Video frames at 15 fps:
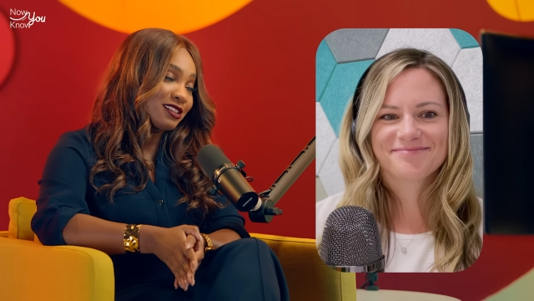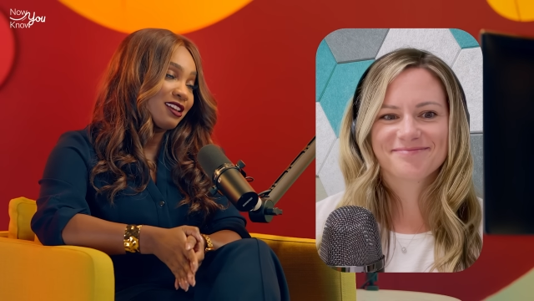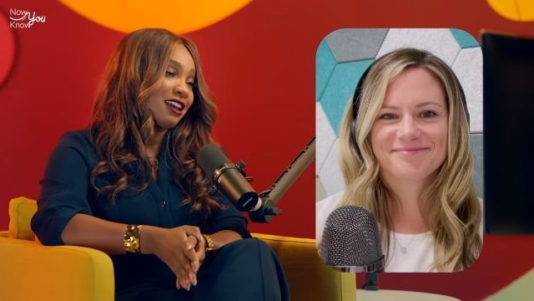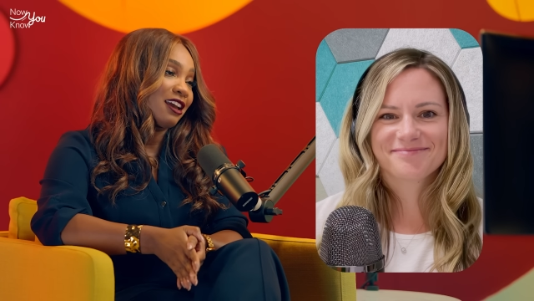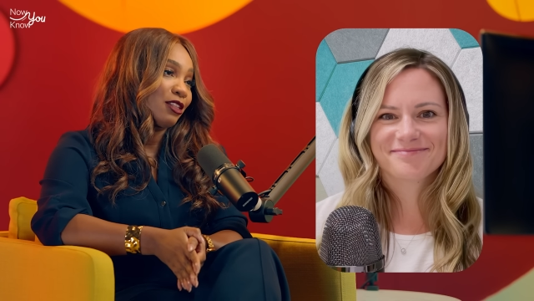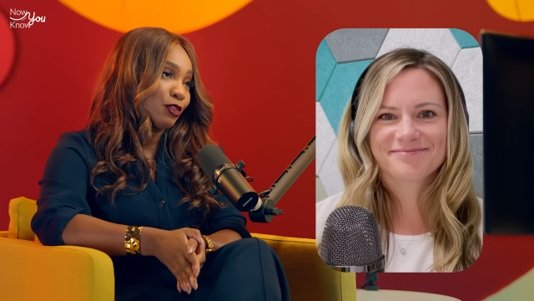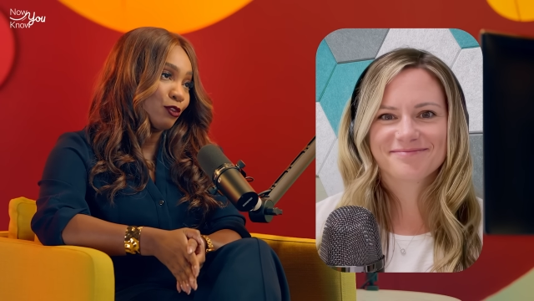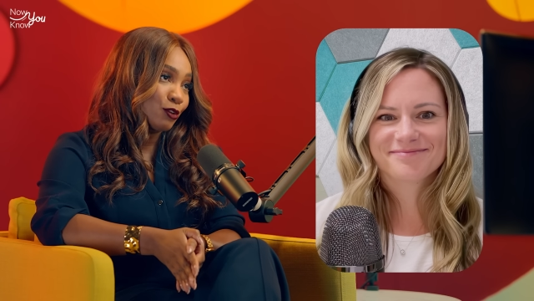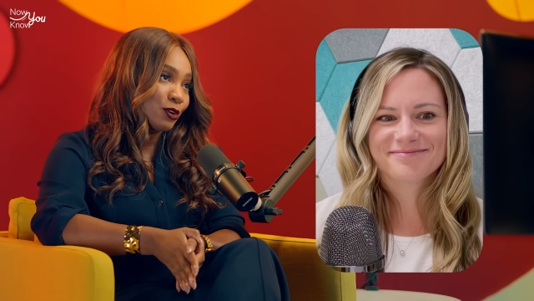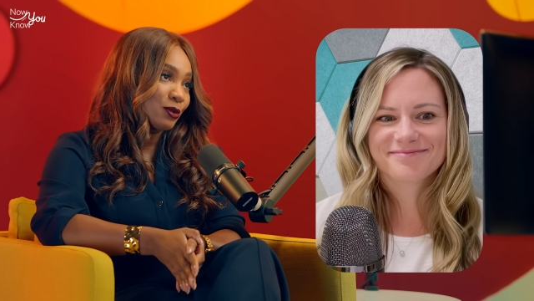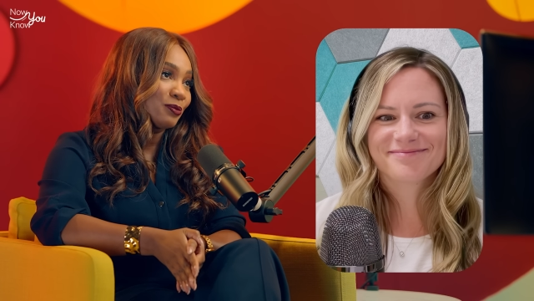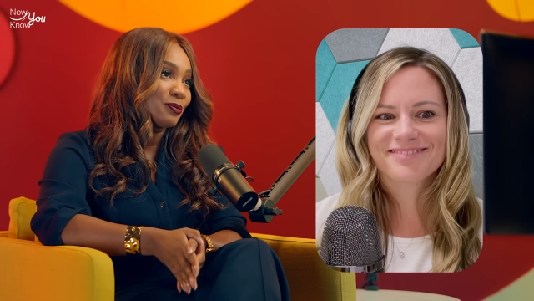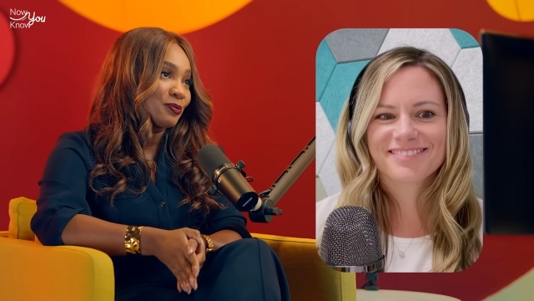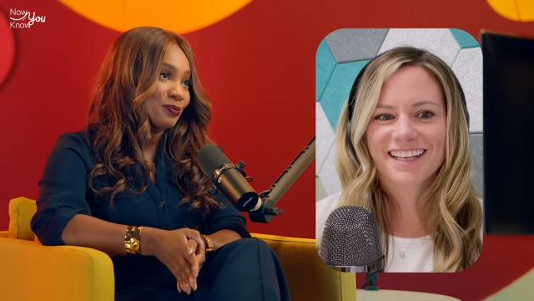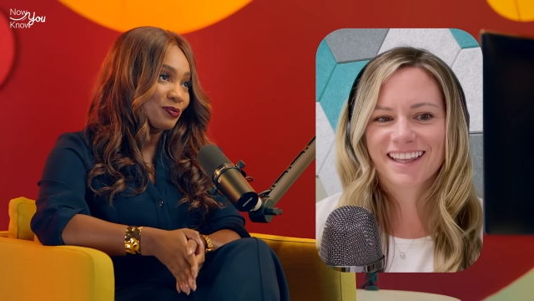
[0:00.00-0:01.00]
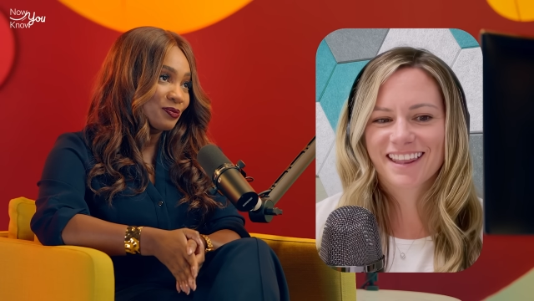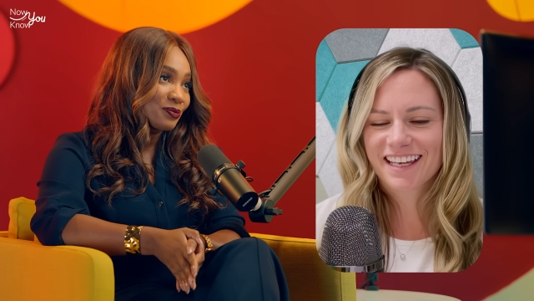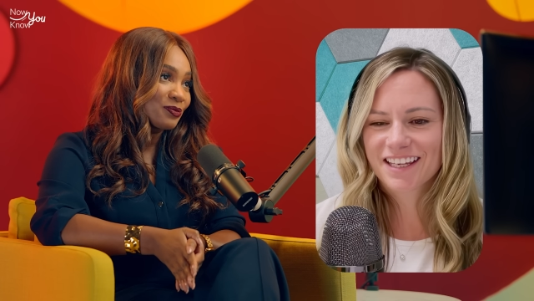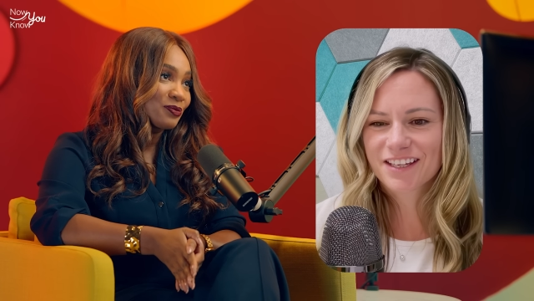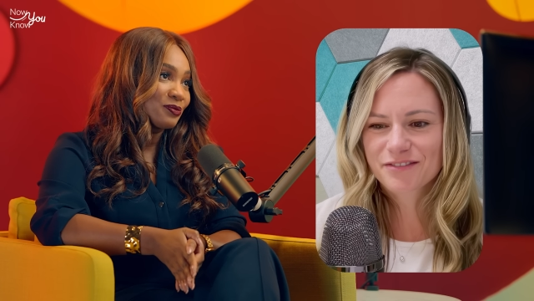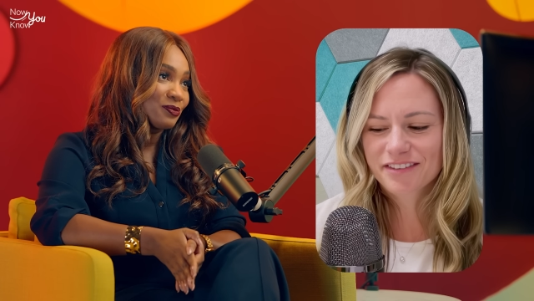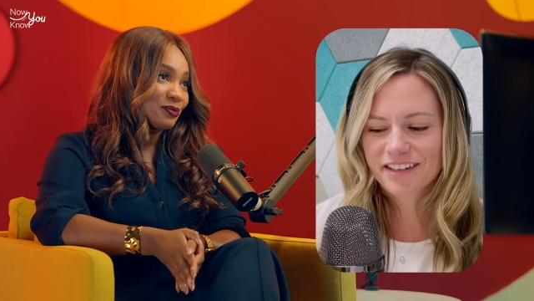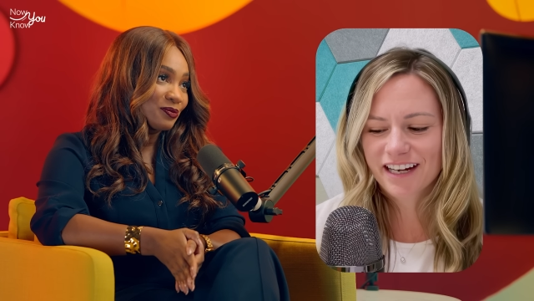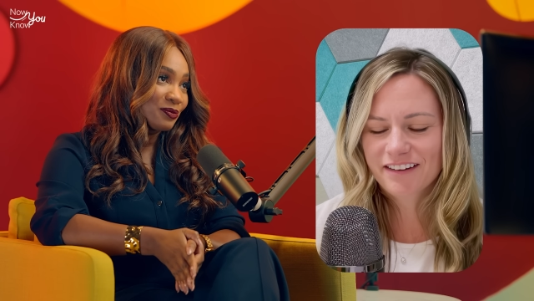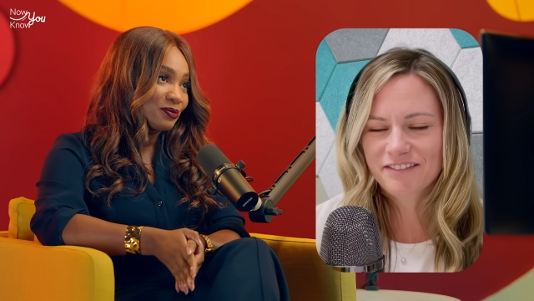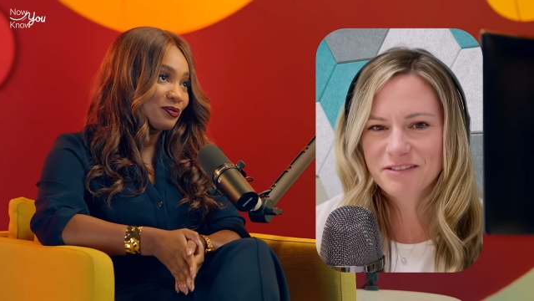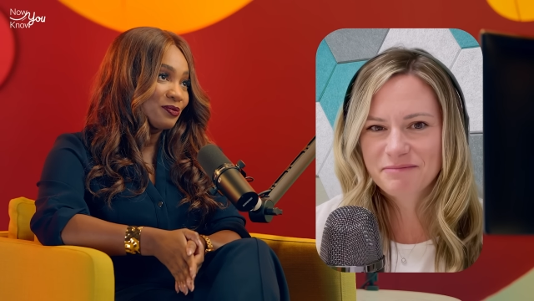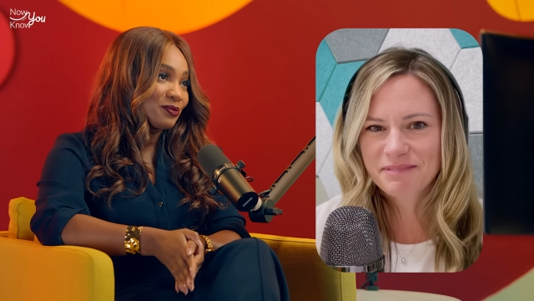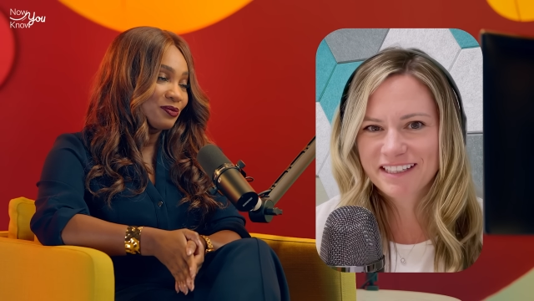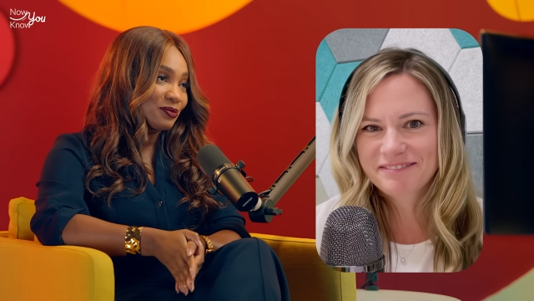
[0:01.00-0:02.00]
Speaker 1: to get through.
Speaker 2: Thank you for having
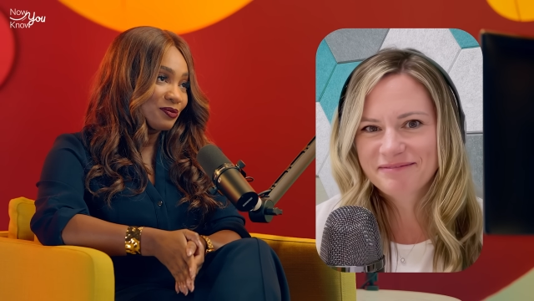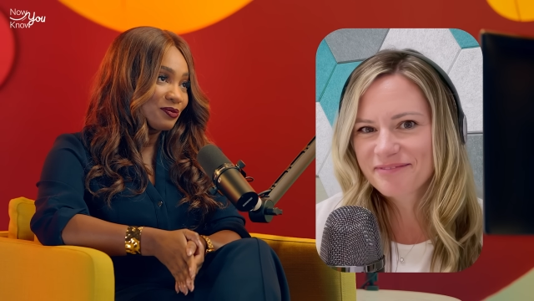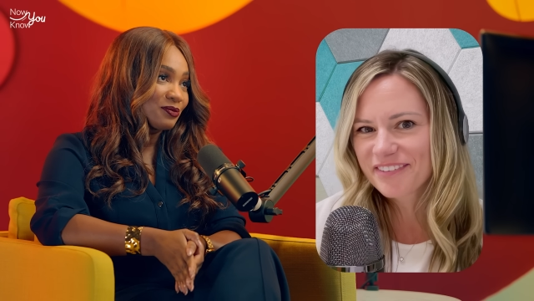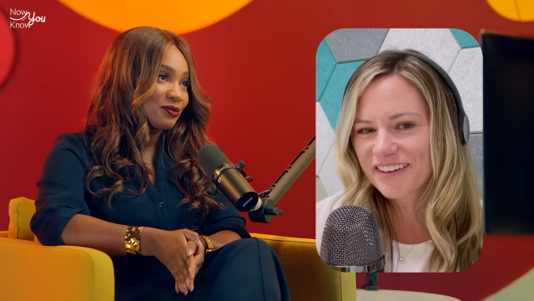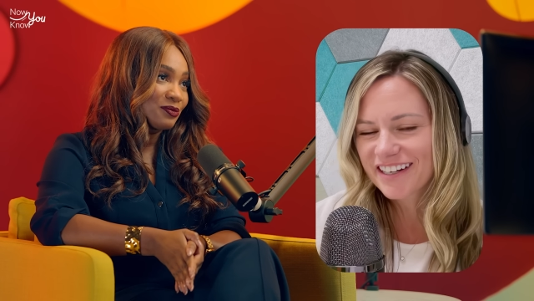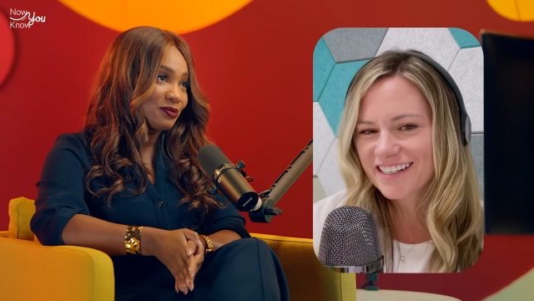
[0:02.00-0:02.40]
me. Very